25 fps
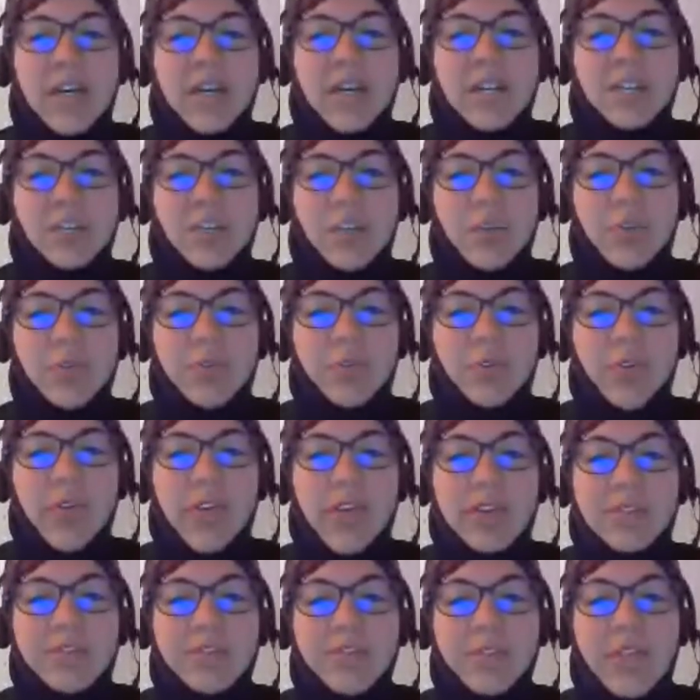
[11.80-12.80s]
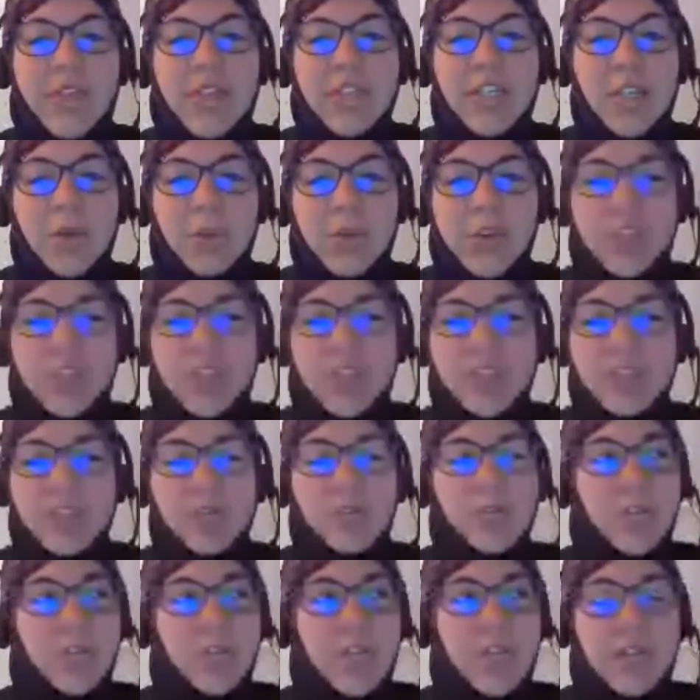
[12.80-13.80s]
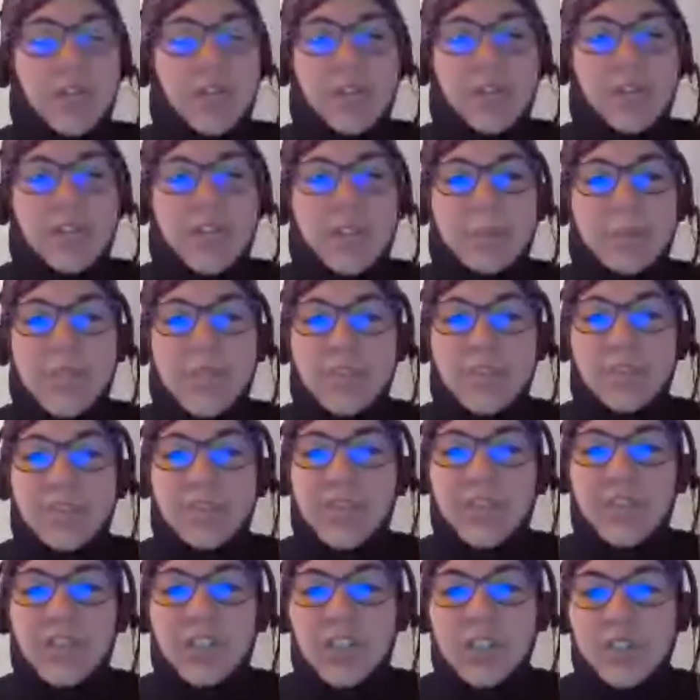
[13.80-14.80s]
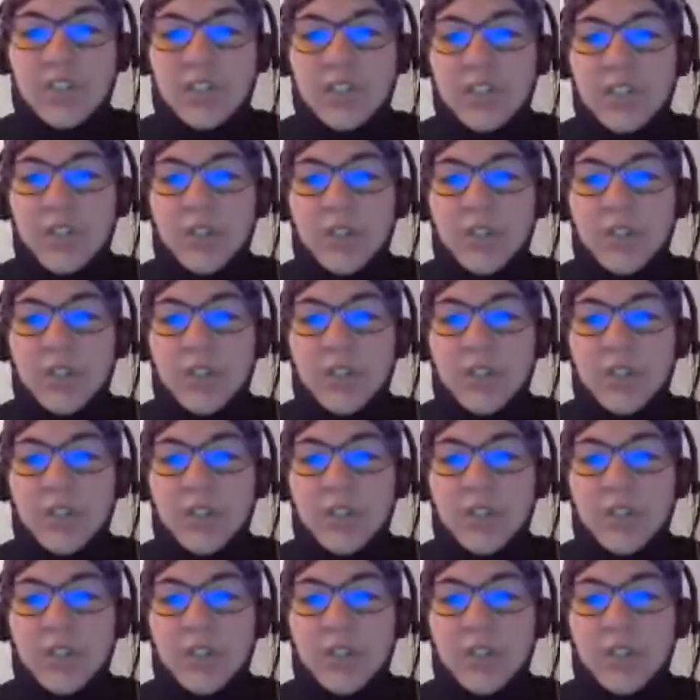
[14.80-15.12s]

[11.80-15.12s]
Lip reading: So if you have any questions during this presentation,